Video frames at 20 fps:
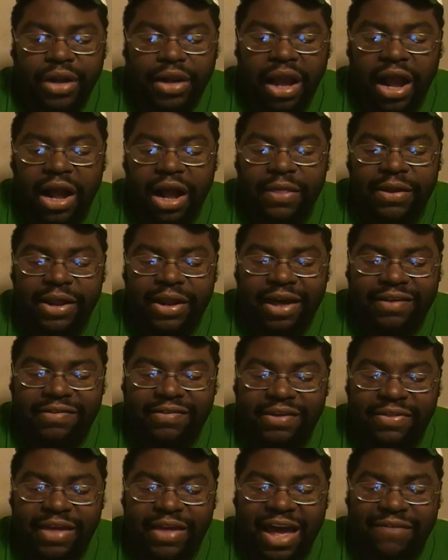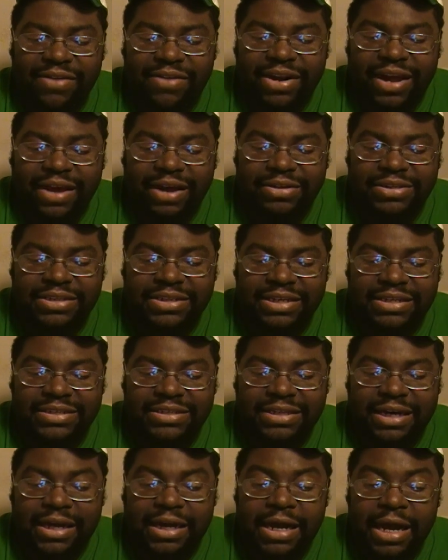The next thing they have announced
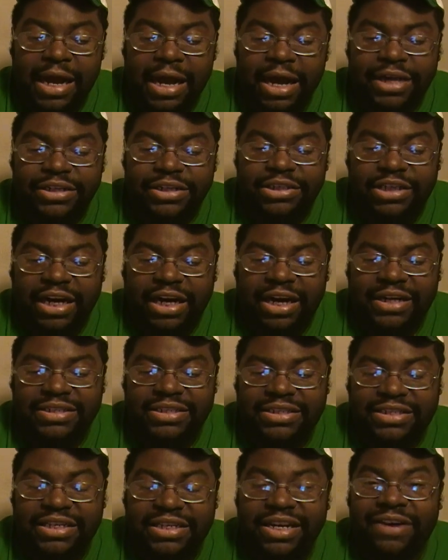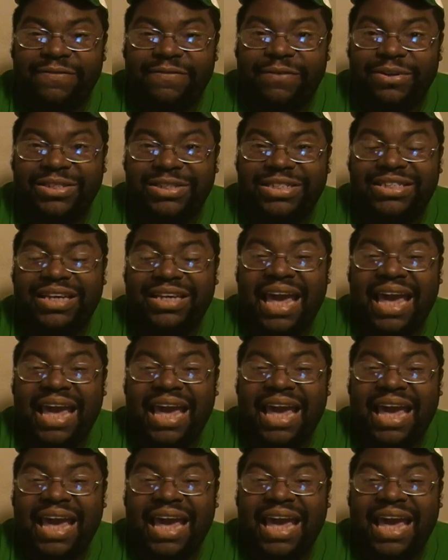is John Cena versus